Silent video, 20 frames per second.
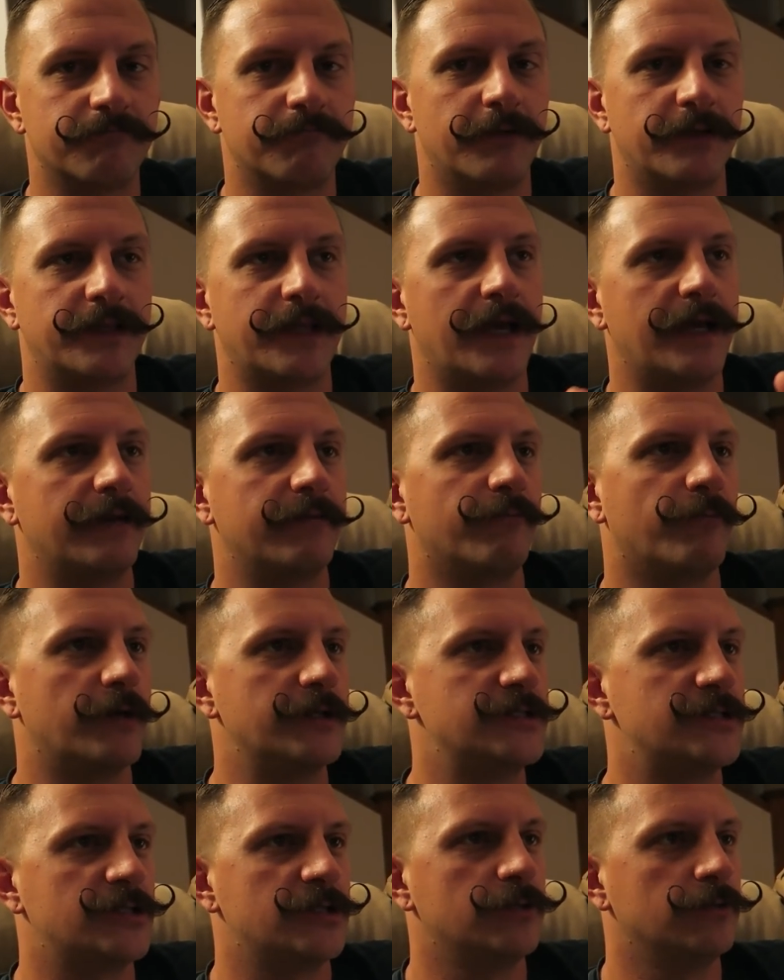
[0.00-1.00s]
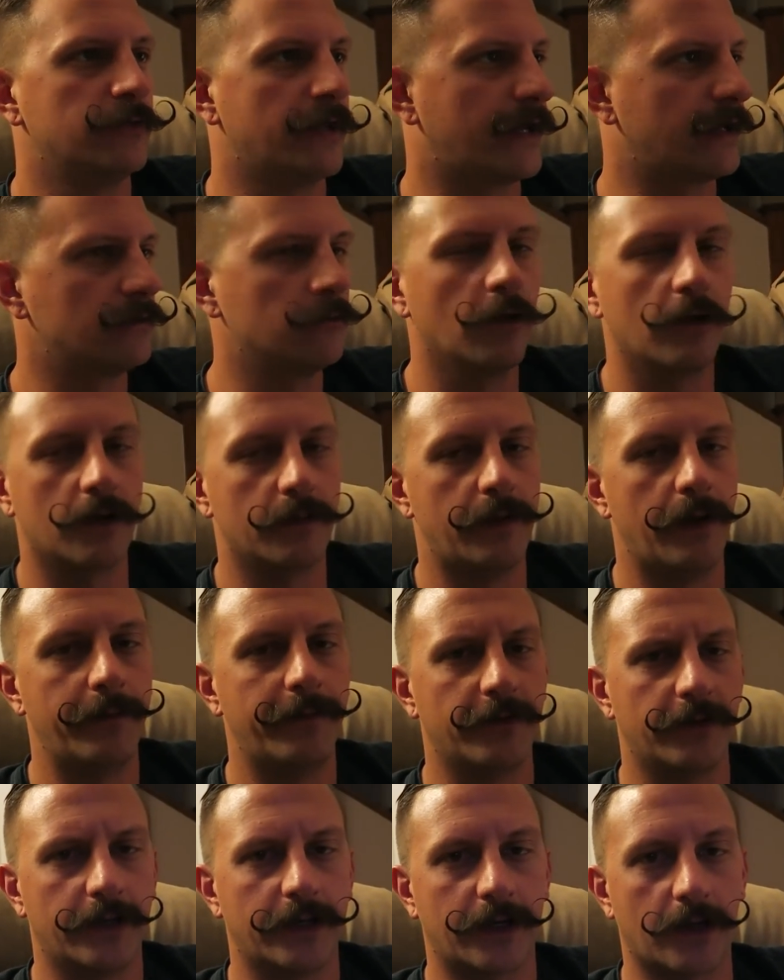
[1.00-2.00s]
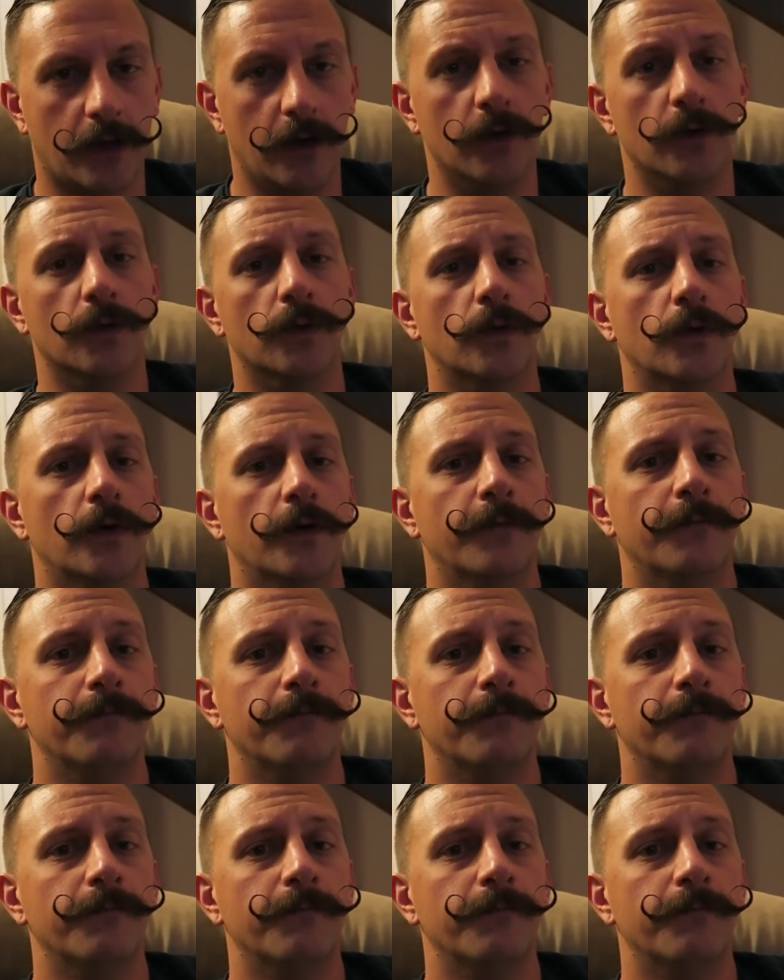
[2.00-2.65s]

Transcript: but then once you look them up, you're like, oh,